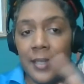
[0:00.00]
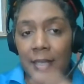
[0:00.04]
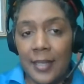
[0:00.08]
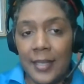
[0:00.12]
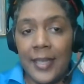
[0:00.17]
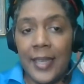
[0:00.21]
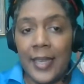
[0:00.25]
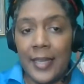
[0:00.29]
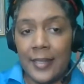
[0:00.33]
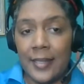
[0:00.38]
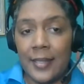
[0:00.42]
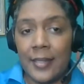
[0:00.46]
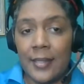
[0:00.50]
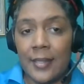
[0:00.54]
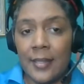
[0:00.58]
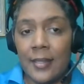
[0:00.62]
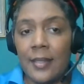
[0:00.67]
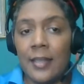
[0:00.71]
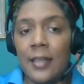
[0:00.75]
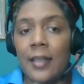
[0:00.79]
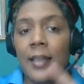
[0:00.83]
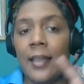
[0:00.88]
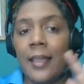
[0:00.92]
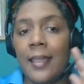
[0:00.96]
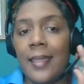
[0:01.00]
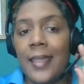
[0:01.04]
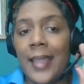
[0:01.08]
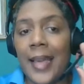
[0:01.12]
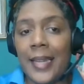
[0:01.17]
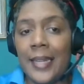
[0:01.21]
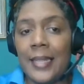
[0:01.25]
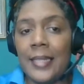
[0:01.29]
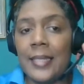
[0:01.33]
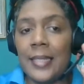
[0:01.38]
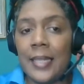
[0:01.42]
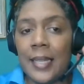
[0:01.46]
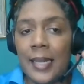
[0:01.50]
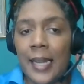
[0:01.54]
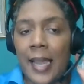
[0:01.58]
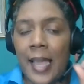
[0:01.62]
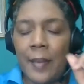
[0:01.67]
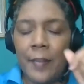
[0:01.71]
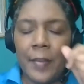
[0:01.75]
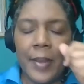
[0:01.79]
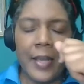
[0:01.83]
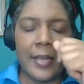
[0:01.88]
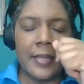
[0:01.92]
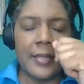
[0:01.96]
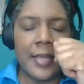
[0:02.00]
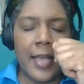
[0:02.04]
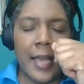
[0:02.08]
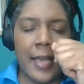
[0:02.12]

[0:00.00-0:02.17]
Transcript: Yes, that is the climax.